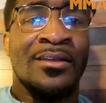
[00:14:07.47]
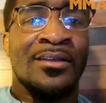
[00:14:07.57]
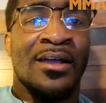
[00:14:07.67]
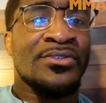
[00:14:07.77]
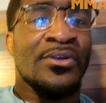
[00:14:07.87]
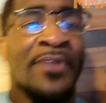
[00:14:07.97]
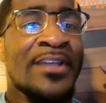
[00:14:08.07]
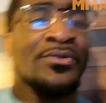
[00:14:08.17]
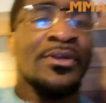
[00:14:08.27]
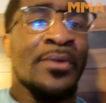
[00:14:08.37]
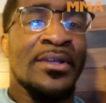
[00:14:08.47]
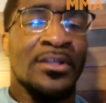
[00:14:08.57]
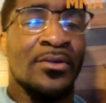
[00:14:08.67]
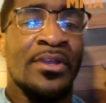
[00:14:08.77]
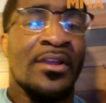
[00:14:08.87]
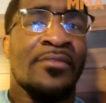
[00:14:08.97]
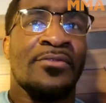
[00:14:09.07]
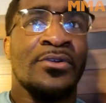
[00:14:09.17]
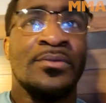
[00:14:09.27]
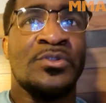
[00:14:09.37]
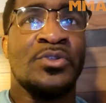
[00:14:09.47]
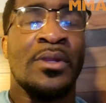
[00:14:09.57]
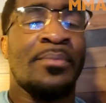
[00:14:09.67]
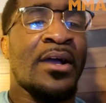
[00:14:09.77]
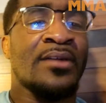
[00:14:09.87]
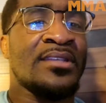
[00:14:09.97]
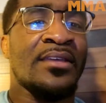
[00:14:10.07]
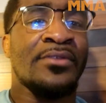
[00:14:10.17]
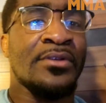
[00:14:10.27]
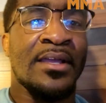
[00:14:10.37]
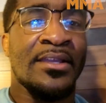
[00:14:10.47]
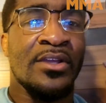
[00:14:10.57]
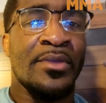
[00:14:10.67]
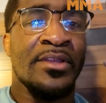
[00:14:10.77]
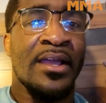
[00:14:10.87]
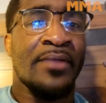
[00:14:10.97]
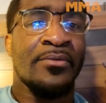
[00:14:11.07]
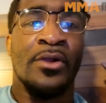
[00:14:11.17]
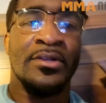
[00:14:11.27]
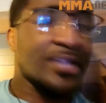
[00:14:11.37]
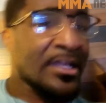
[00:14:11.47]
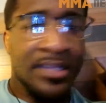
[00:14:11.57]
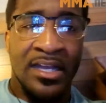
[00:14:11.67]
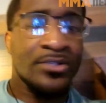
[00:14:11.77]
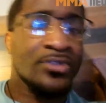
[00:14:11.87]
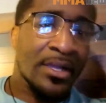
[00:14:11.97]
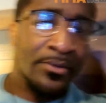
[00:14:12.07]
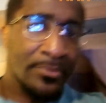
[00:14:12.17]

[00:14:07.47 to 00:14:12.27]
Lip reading: I was going to fight you anyways. I don't care if you're 20 pounds heavier. Like, like, we already signed the contract.